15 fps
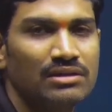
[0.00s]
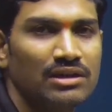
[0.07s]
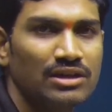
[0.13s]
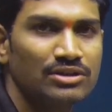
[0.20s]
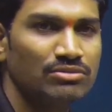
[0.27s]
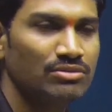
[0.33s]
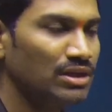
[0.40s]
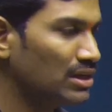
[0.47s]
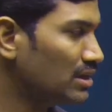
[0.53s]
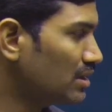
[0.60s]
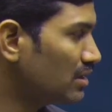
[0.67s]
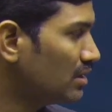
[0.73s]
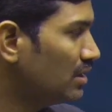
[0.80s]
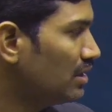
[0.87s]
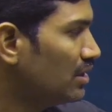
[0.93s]
Understood or not?
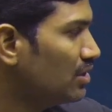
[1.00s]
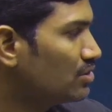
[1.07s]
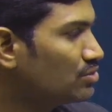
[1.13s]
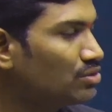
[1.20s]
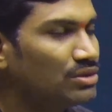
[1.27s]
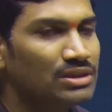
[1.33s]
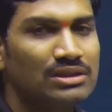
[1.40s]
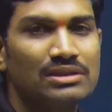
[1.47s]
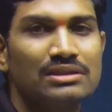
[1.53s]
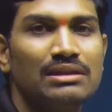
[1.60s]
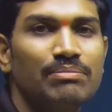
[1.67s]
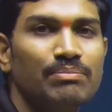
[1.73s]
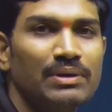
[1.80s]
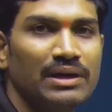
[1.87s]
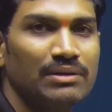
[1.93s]
So this is the
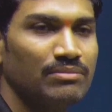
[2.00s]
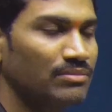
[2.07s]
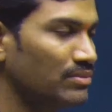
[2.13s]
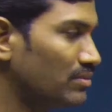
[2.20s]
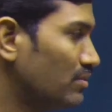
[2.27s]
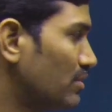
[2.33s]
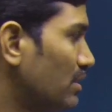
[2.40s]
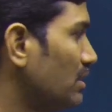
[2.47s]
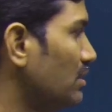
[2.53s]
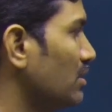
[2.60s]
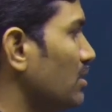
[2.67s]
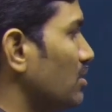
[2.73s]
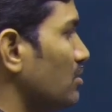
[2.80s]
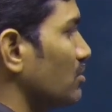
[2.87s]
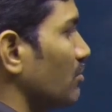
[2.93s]
prime. Okay.
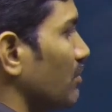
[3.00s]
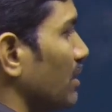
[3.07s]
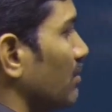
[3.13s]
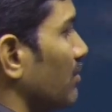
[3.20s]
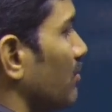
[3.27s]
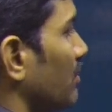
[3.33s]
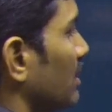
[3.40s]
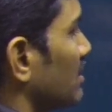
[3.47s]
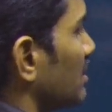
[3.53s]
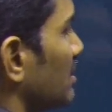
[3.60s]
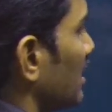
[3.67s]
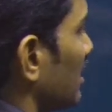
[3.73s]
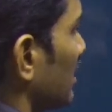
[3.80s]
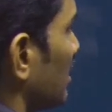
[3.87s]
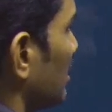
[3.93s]
So whenever we are
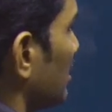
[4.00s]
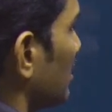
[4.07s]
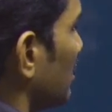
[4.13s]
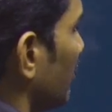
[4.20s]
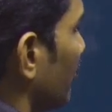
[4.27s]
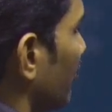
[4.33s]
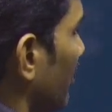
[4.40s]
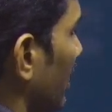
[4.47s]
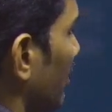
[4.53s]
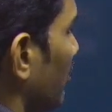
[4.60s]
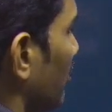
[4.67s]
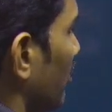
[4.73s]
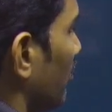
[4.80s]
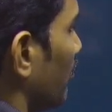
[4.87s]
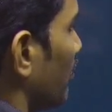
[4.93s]
saying that this is the
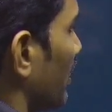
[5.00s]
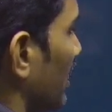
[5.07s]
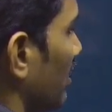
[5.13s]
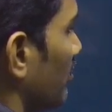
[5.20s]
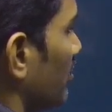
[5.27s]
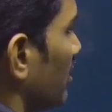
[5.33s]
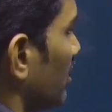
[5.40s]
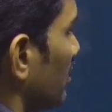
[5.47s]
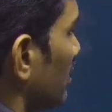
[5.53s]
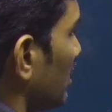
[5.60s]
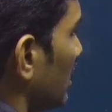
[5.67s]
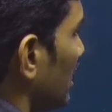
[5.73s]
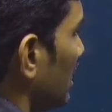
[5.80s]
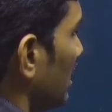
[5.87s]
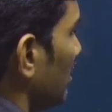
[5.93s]
5 prime,
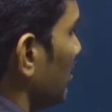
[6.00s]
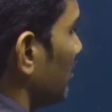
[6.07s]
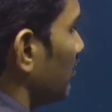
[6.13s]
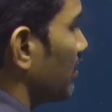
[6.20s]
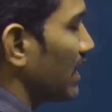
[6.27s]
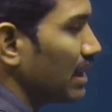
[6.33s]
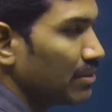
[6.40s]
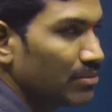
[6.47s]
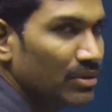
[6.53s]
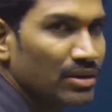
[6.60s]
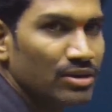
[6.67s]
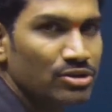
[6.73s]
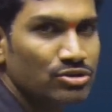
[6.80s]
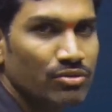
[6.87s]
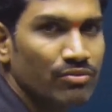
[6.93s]
3 prime.
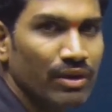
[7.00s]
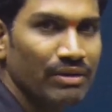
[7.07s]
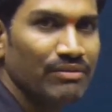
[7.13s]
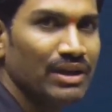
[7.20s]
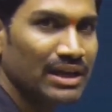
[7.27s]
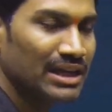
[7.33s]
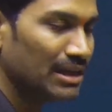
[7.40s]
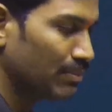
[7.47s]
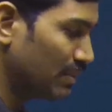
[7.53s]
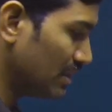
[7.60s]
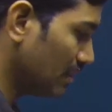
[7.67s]
So why we are keeping the